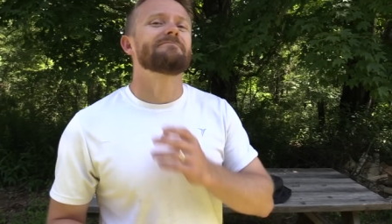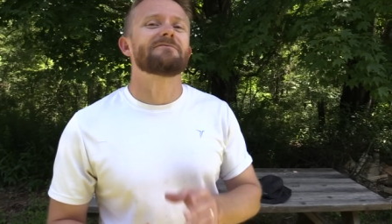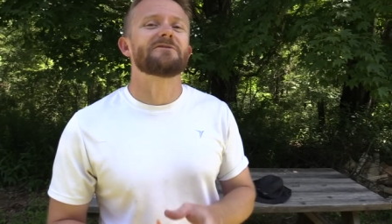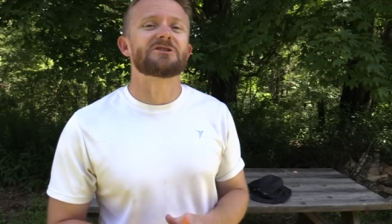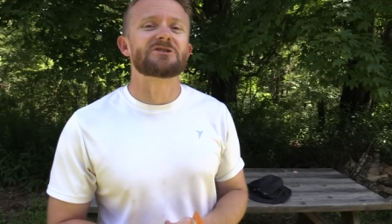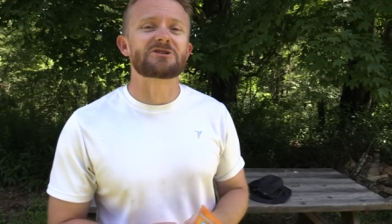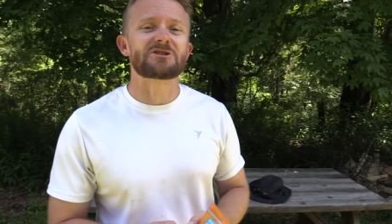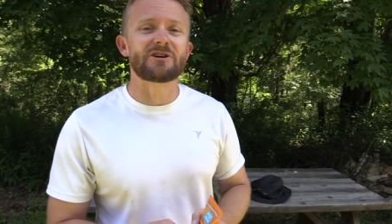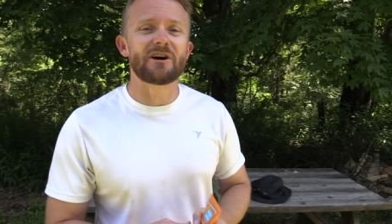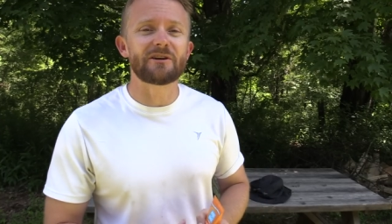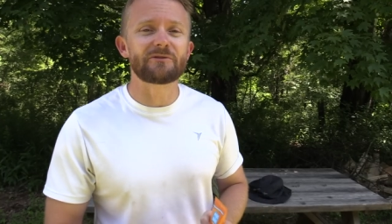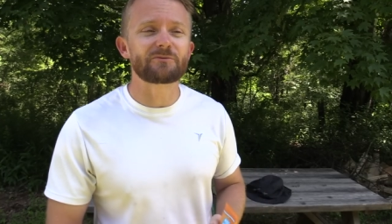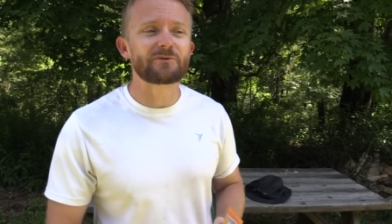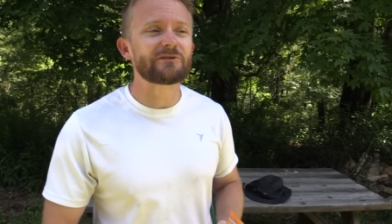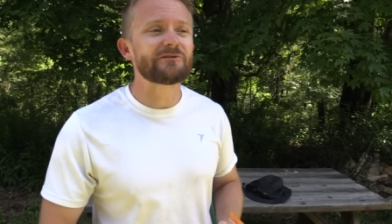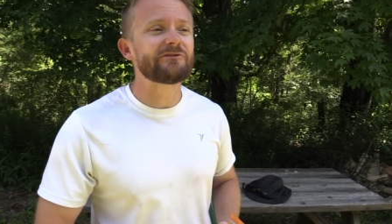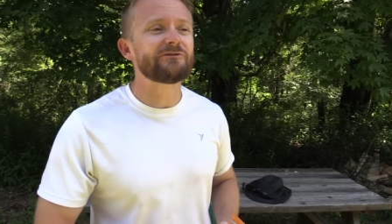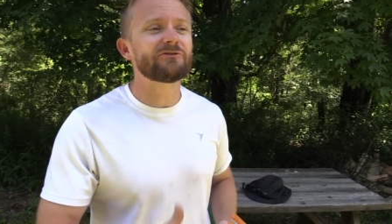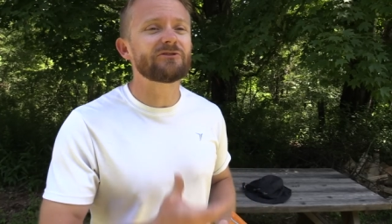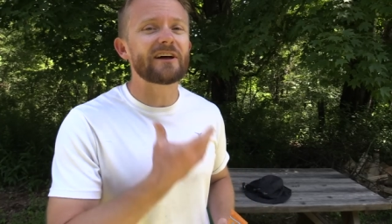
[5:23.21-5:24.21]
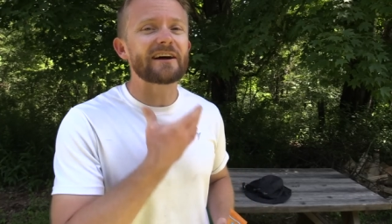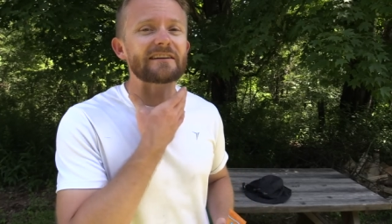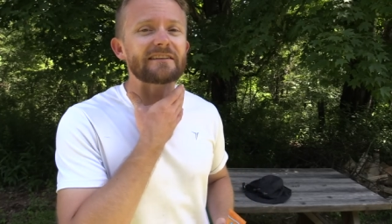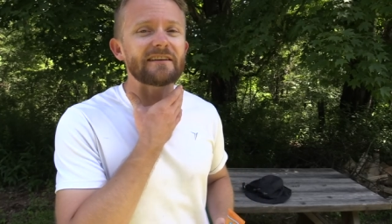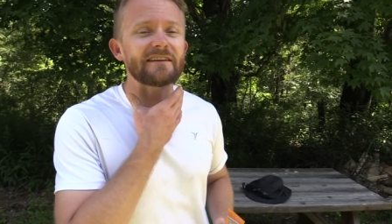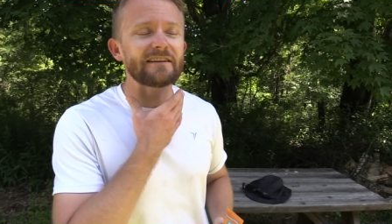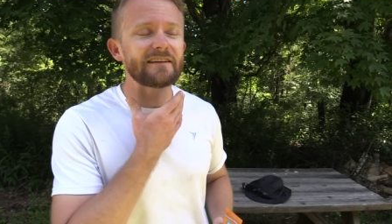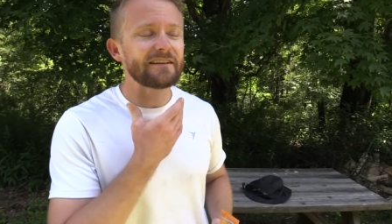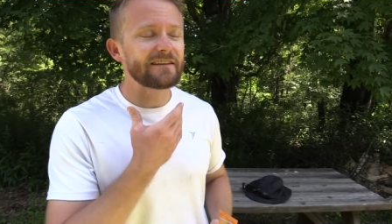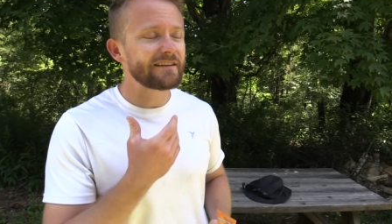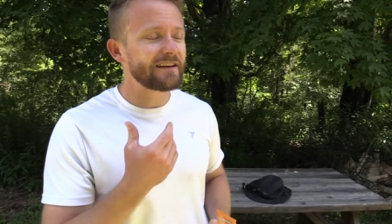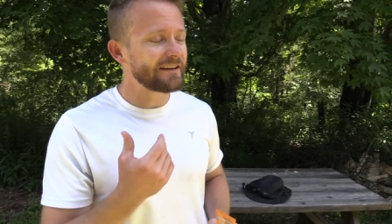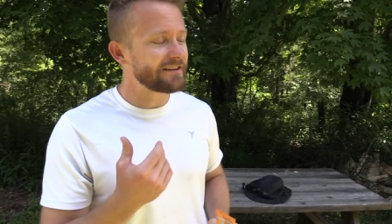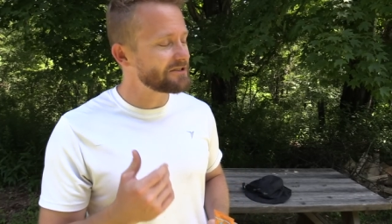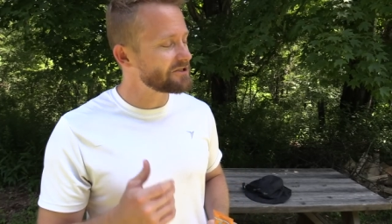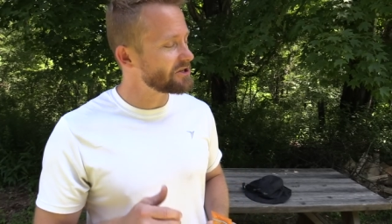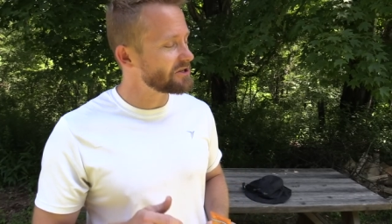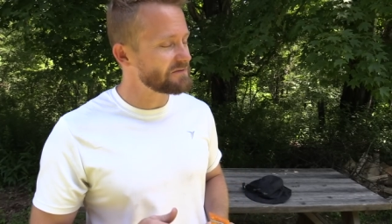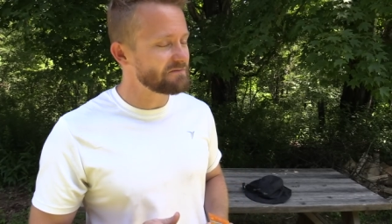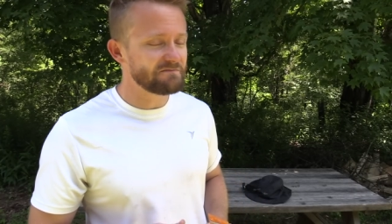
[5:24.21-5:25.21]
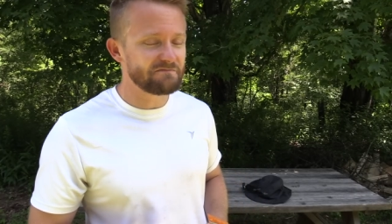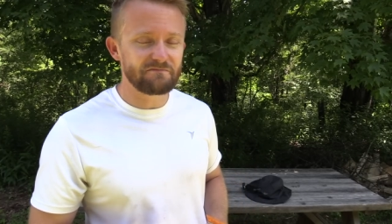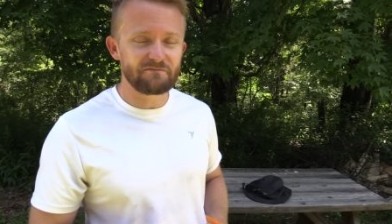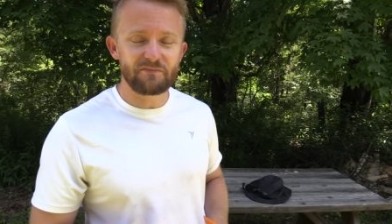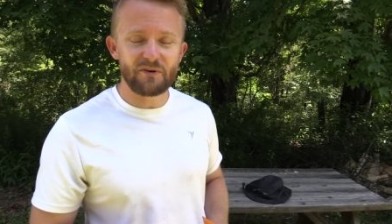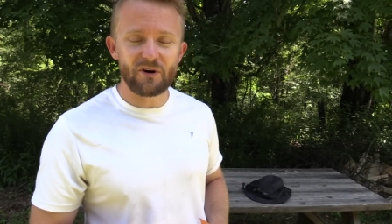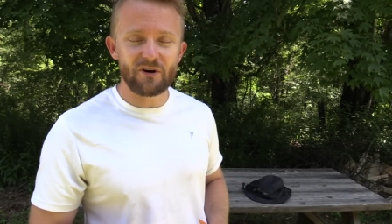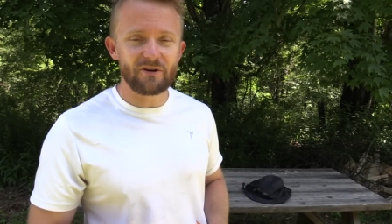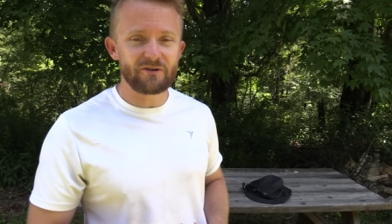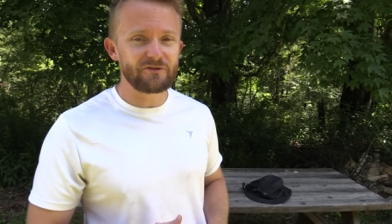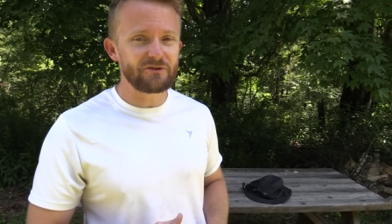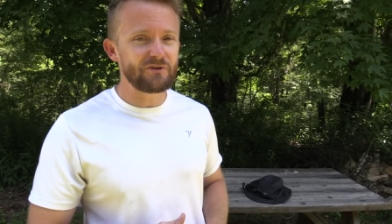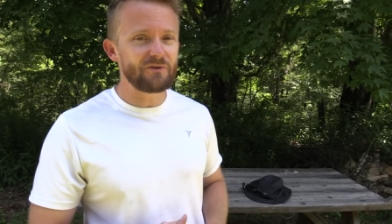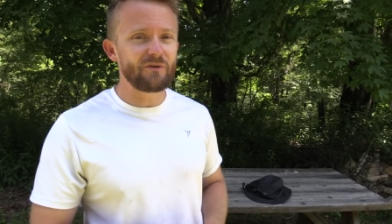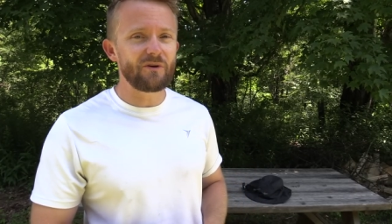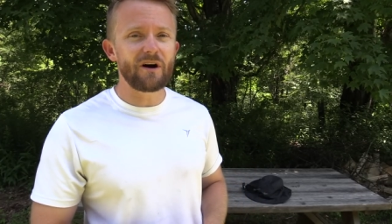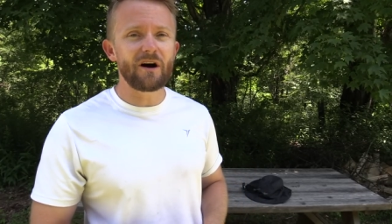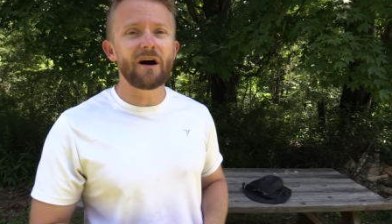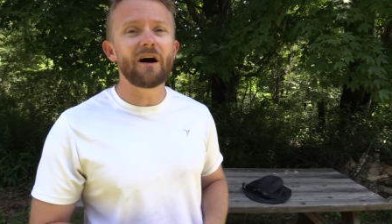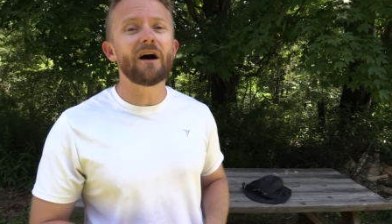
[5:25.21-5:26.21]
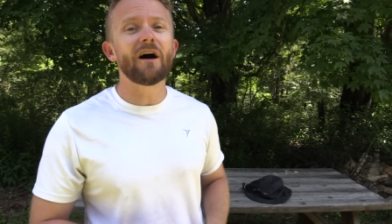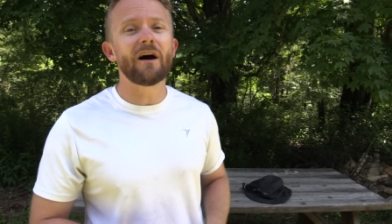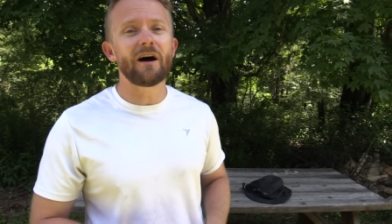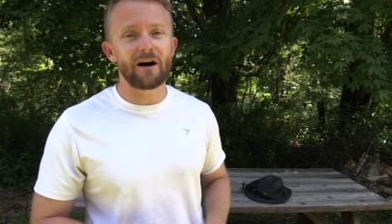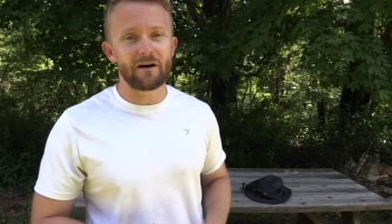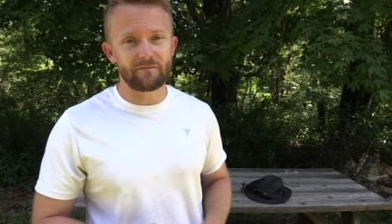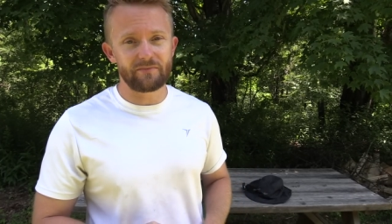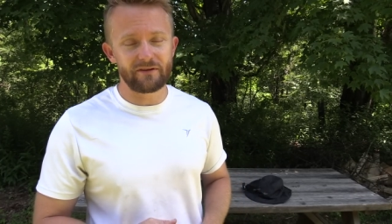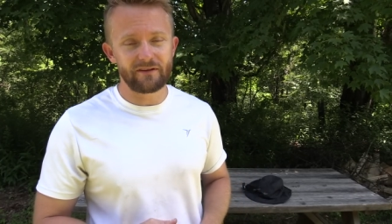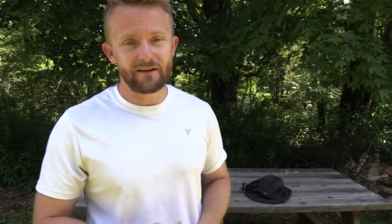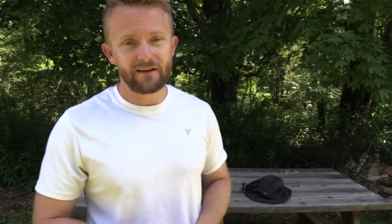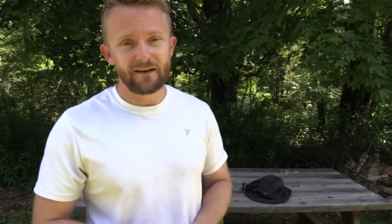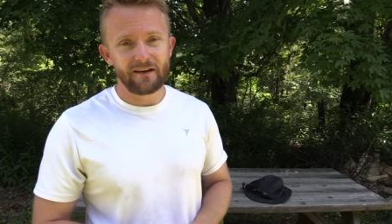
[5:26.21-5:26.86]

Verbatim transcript: The sun reflecting can just burn you up.